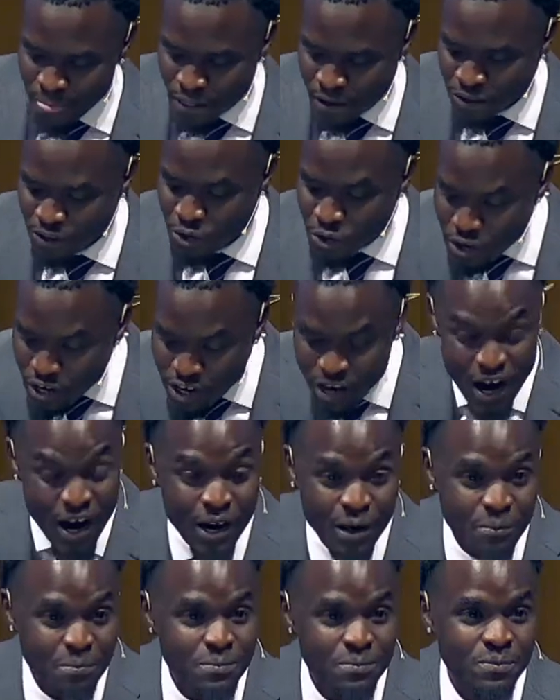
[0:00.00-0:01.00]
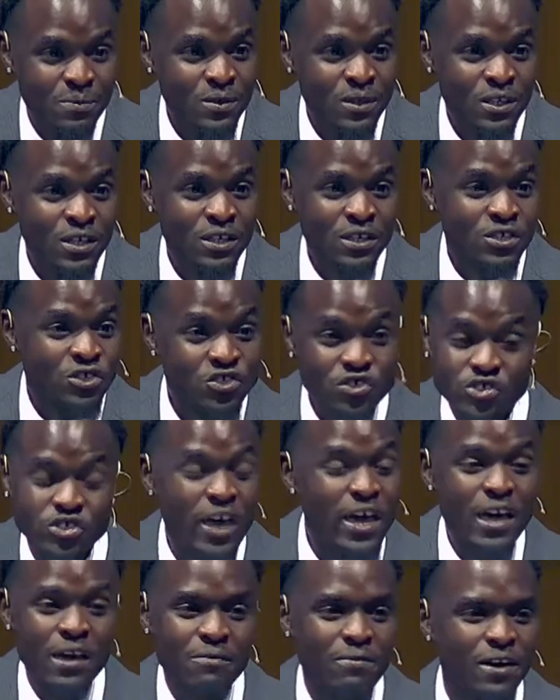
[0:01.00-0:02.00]
to come
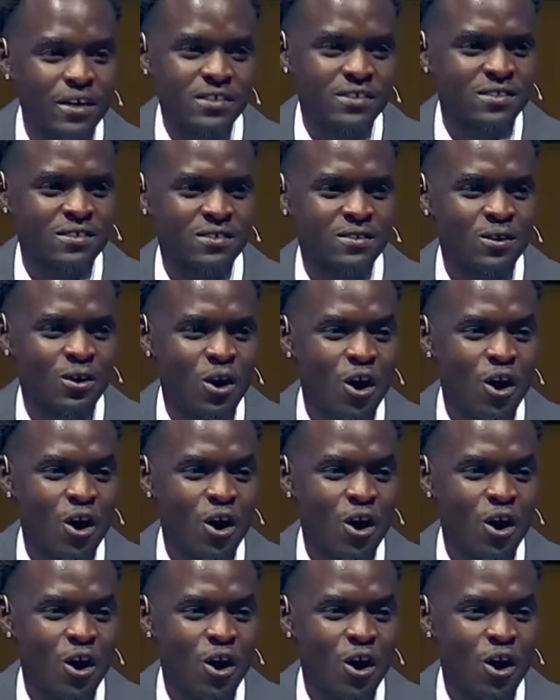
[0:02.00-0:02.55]
save us.